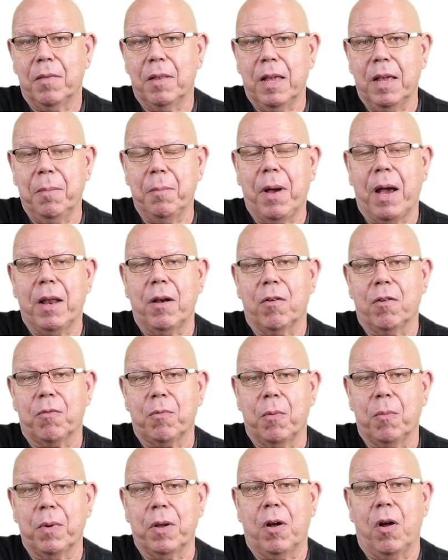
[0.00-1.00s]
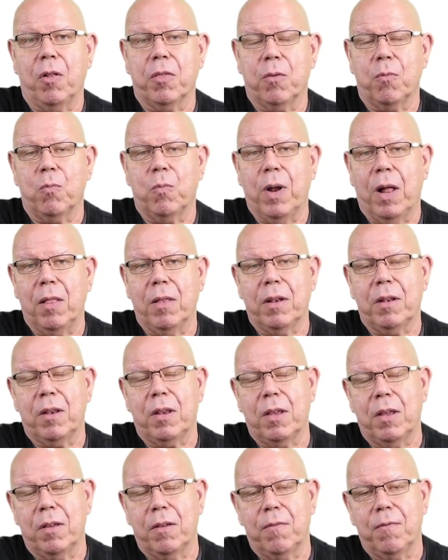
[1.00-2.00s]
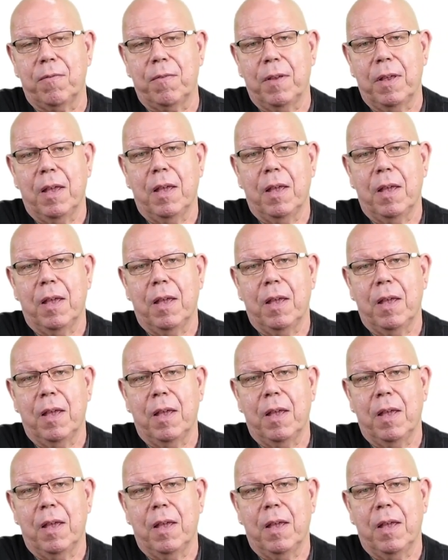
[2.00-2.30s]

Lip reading: E minor is what we call the relative